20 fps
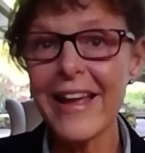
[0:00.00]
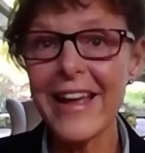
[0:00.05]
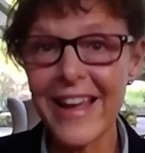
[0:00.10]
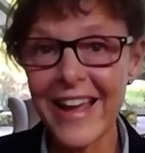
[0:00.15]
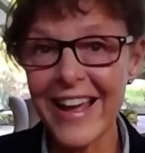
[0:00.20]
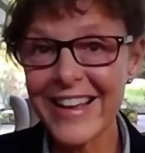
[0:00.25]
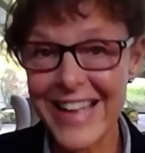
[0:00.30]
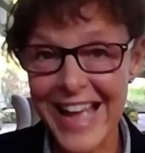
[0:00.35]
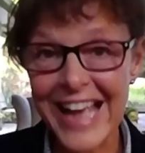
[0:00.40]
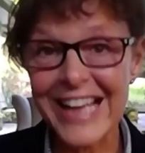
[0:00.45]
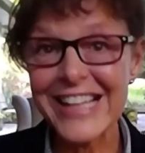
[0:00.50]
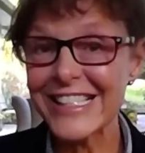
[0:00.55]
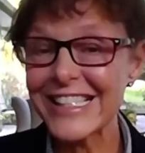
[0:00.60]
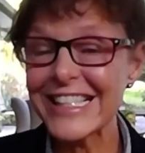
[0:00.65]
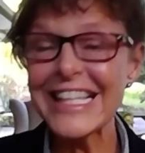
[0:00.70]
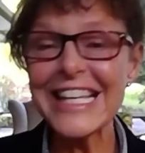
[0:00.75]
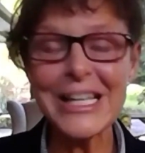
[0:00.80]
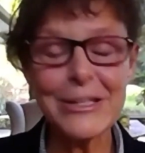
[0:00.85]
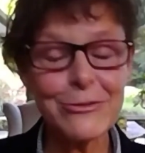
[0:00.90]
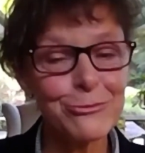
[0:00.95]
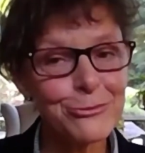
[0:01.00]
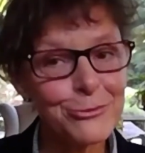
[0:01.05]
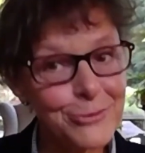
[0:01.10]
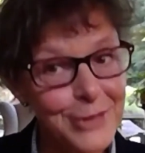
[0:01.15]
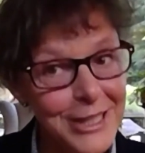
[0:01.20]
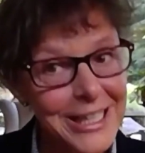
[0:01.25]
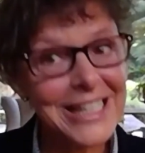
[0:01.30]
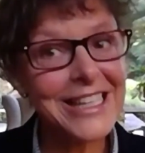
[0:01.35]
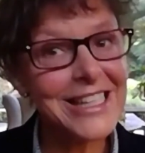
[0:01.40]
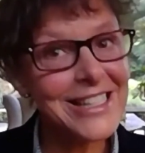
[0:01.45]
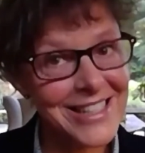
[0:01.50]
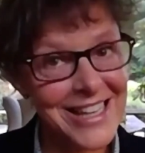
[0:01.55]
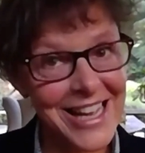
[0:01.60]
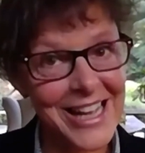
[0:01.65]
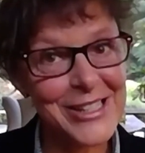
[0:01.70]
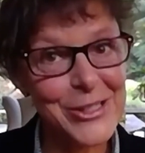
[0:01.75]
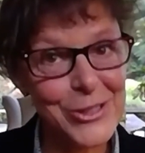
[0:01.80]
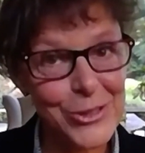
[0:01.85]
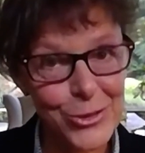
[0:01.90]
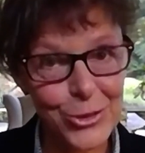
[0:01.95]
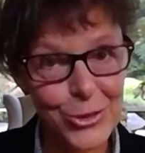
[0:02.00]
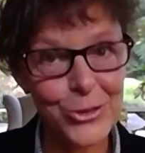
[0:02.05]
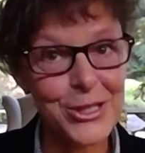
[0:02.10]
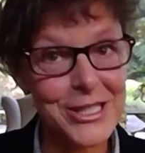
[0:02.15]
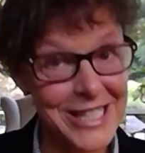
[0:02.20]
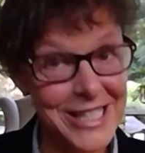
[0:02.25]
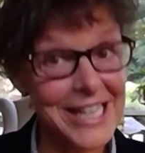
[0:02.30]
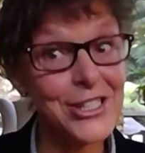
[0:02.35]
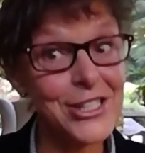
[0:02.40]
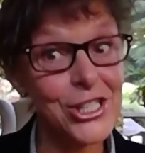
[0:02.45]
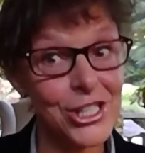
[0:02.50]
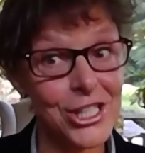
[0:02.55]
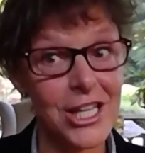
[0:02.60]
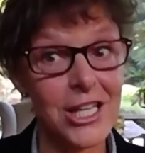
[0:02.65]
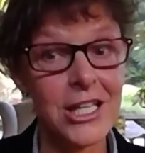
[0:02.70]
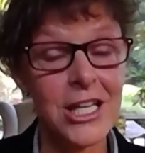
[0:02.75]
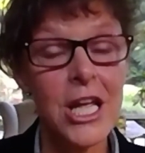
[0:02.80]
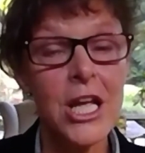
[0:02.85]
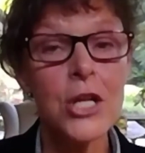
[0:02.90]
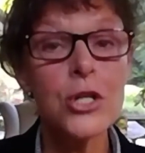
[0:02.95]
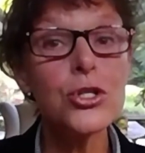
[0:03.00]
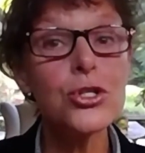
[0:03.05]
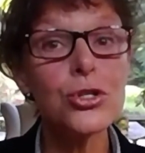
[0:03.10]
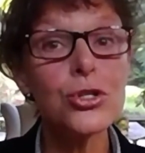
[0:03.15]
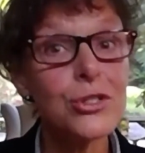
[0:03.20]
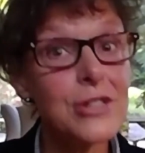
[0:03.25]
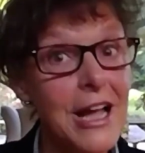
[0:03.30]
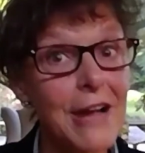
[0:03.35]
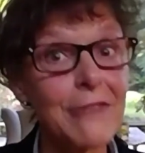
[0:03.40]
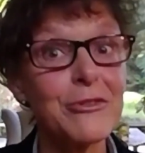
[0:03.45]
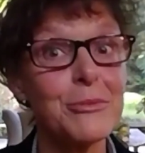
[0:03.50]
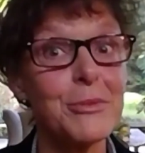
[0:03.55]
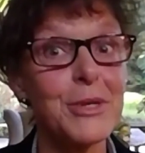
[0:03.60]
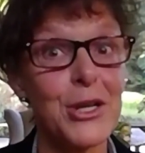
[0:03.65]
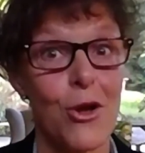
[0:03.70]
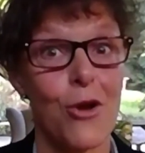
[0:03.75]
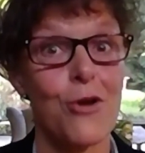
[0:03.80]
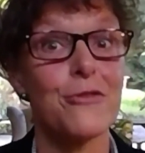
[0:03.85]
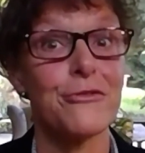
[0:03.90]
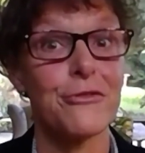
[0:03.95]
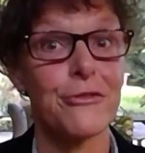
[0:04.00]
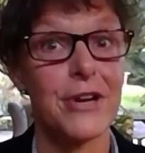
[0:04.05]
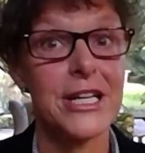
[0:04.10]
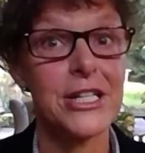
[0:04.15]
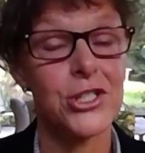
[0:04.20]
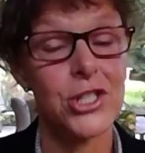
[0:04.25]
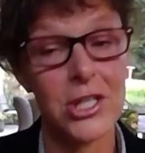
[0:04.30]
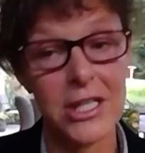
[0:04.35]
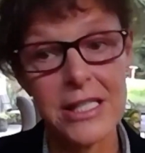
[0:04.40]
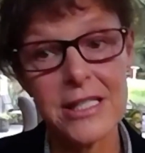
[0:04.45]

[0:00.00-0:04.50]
occasionally he really does draw attention to government overreach, and he